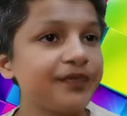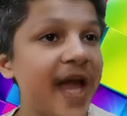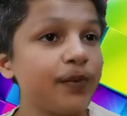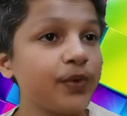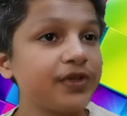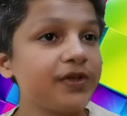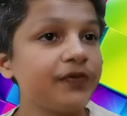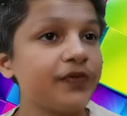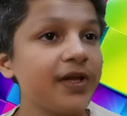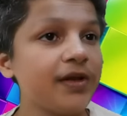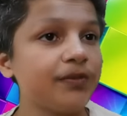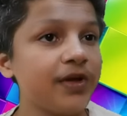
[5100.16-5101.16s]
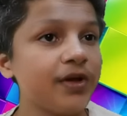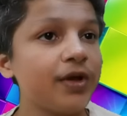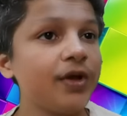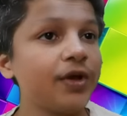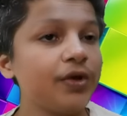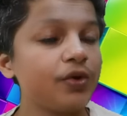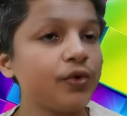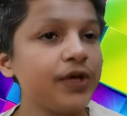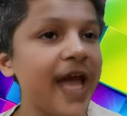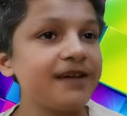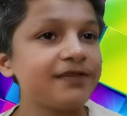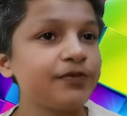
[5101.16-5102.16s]
I wish the film could
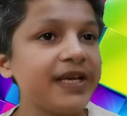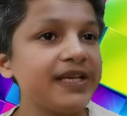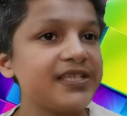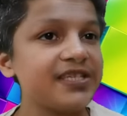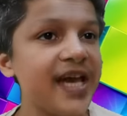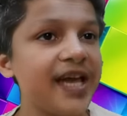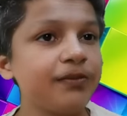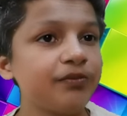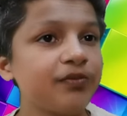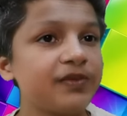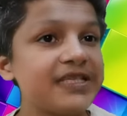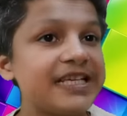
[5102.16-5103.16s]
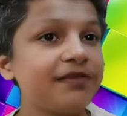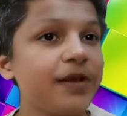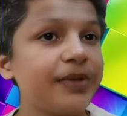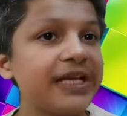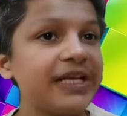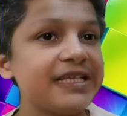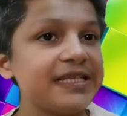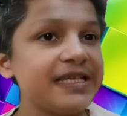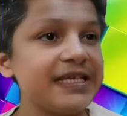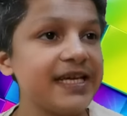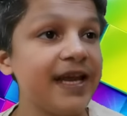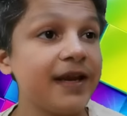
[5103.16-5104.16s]
have spent time developing the
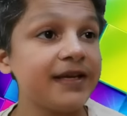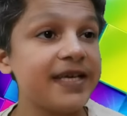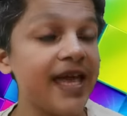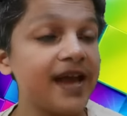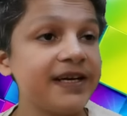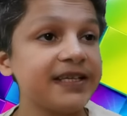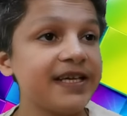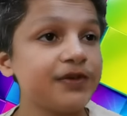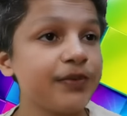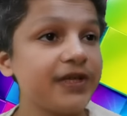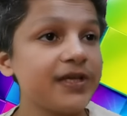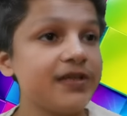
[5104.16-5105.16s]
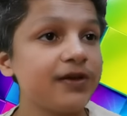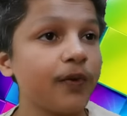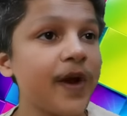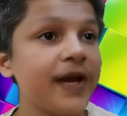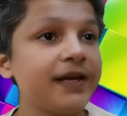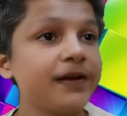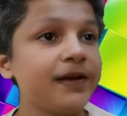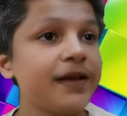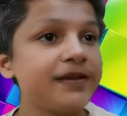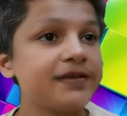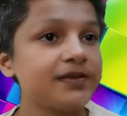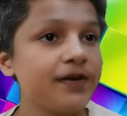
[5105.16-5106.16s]
city and its heritage, but it's quietly
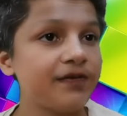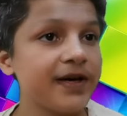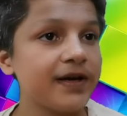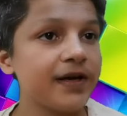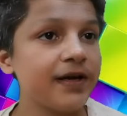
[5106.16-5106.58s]
glanced over